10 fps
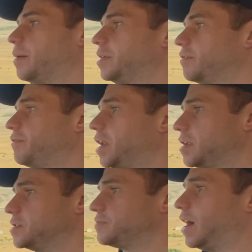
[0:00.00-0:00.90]
I mean,
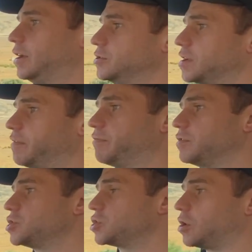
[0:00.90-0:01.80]
Defenders values have
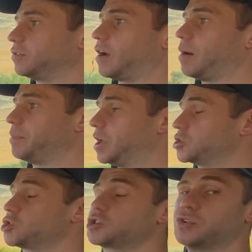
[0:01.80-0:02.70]
shot up
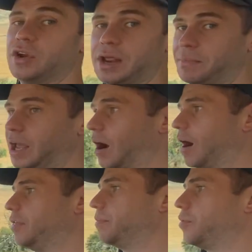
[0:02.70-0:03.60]
extremely
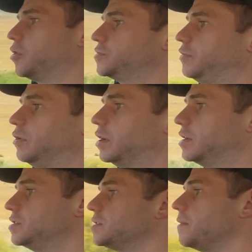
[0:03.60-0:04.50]
high in the past few years.